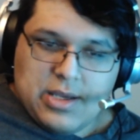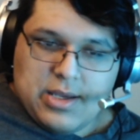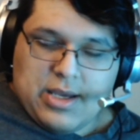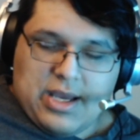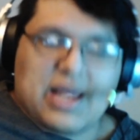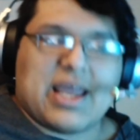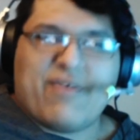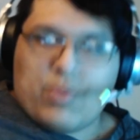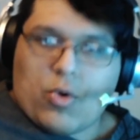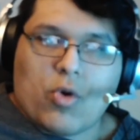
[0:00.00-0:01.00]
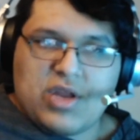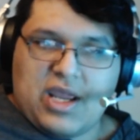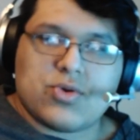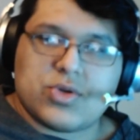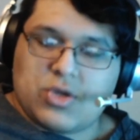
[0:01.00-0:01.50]
Like if I'm recording
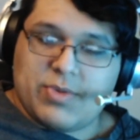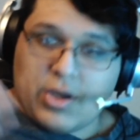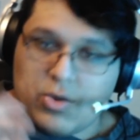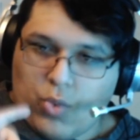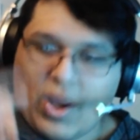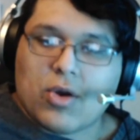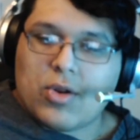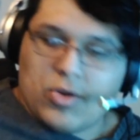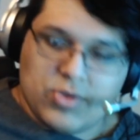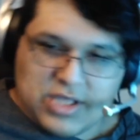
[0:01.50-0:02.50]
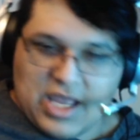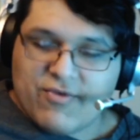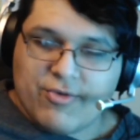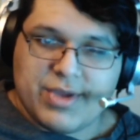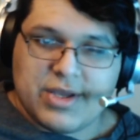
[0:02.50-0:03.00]
and or streaming way earlier in the day
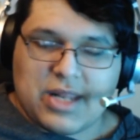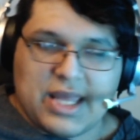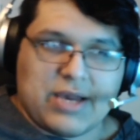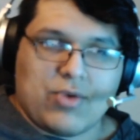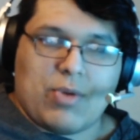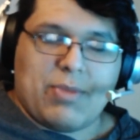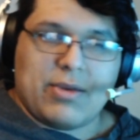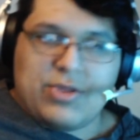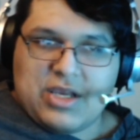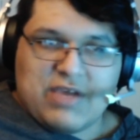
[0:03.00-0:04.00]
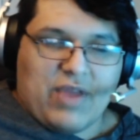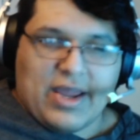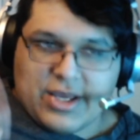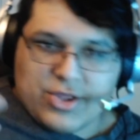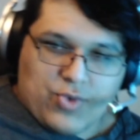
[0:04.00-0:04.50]
for me, like maybe think of like
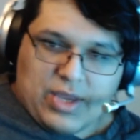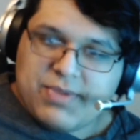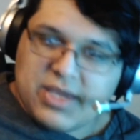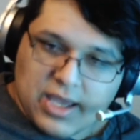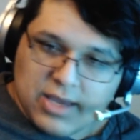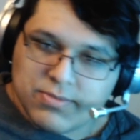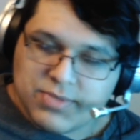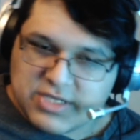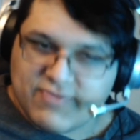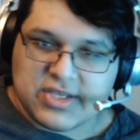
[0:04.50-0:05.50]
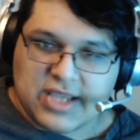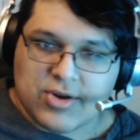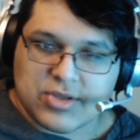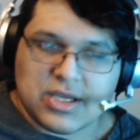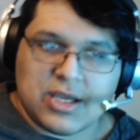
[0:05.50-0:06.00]
3 p.m. Pacific
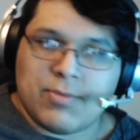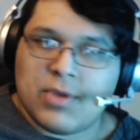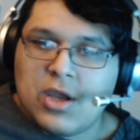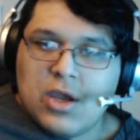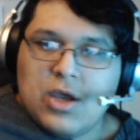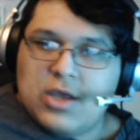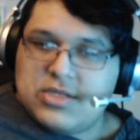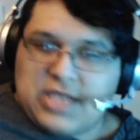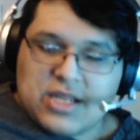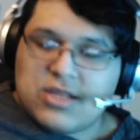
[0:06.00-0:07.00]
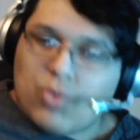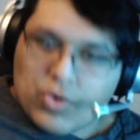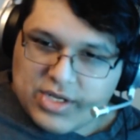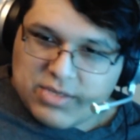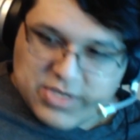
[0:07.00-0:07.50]
Standard Time, 10 in the
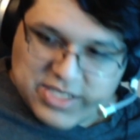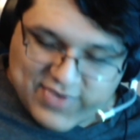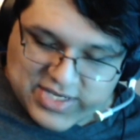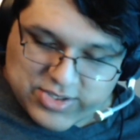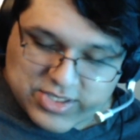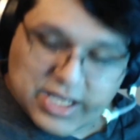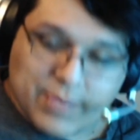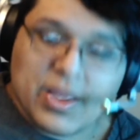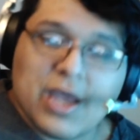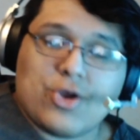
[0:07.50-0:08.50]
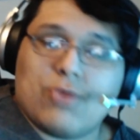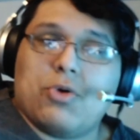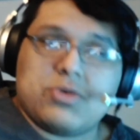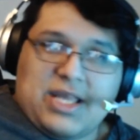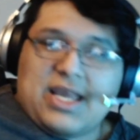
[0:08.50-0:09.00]
morning Pacific Standard Time, you're
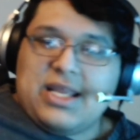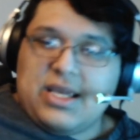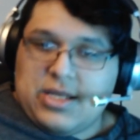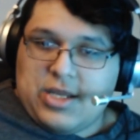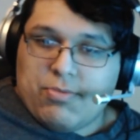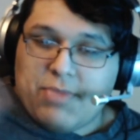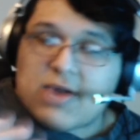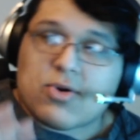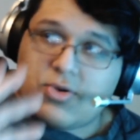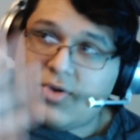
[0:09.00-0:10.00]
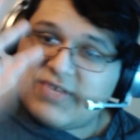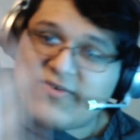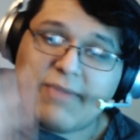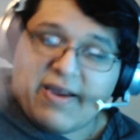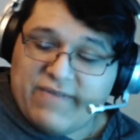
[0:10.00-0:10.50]
most likely going to hear background noise from
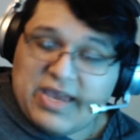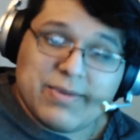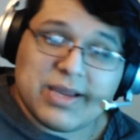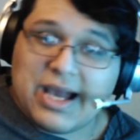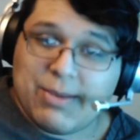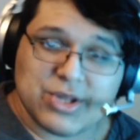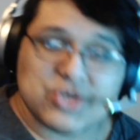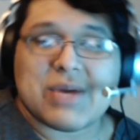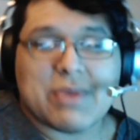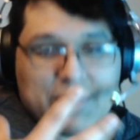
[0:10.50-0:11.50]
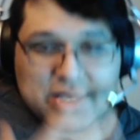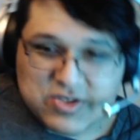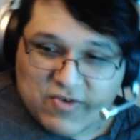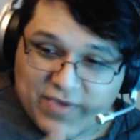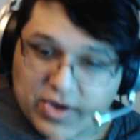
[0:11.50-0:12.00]
my family. I'm going to try my best to
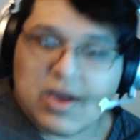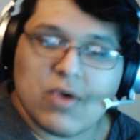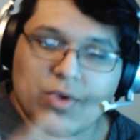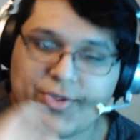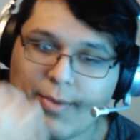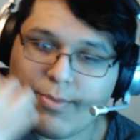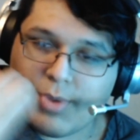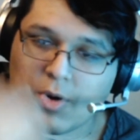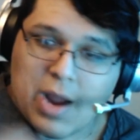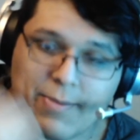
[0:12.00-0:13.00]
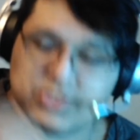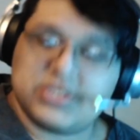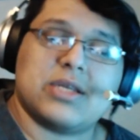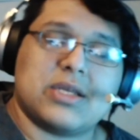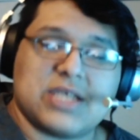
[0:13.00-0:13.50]
figure out what the proper
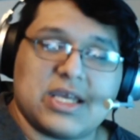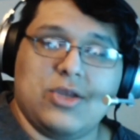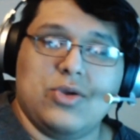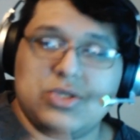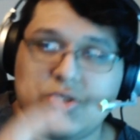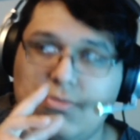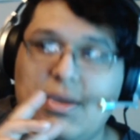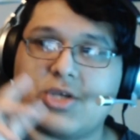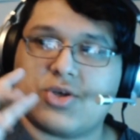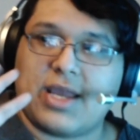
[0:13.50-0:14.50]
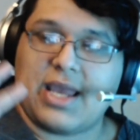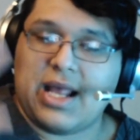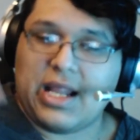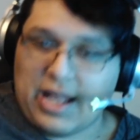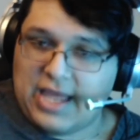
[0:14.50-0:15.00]
settings I can use to make sure I get
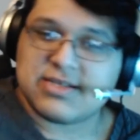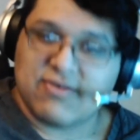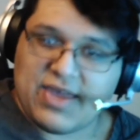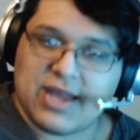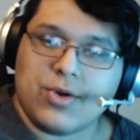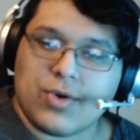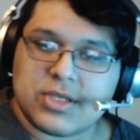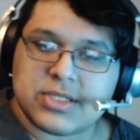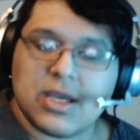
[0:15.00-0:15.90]
less of that noise,